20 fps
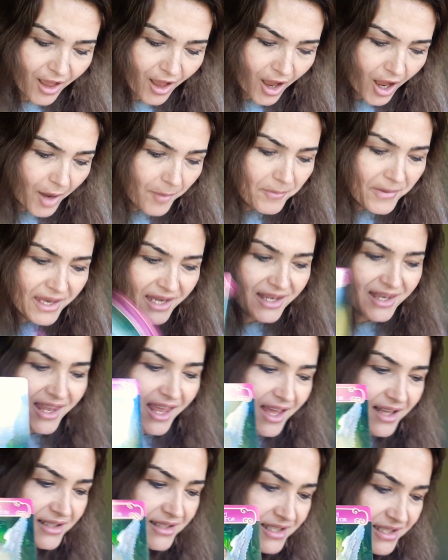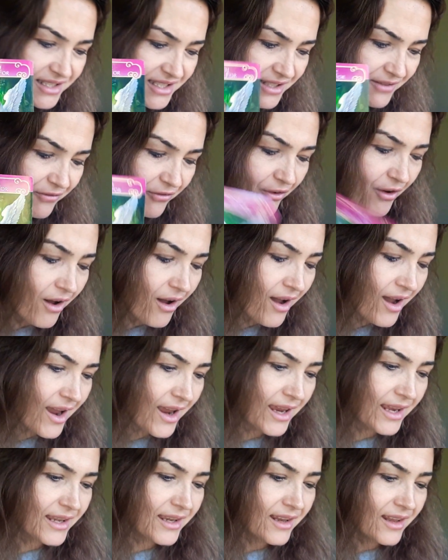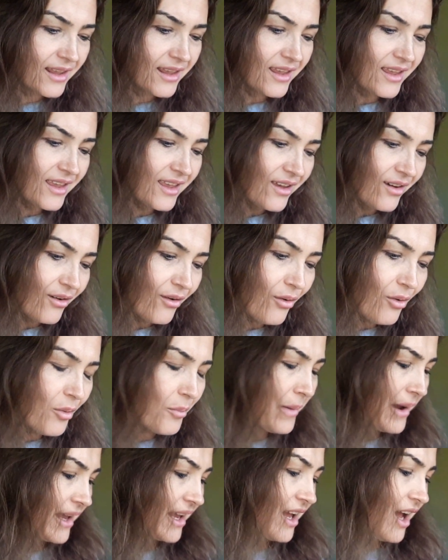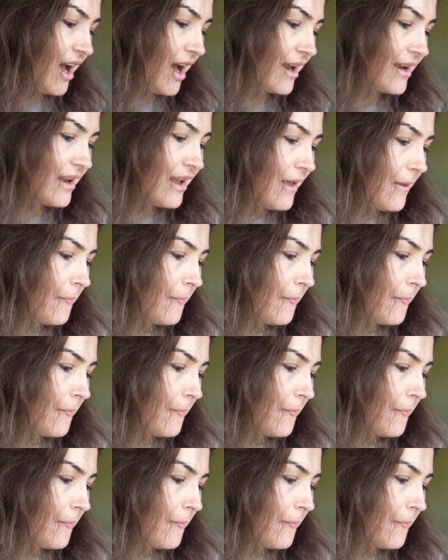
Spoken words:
I mean, yeah, the Divine. Oh my God.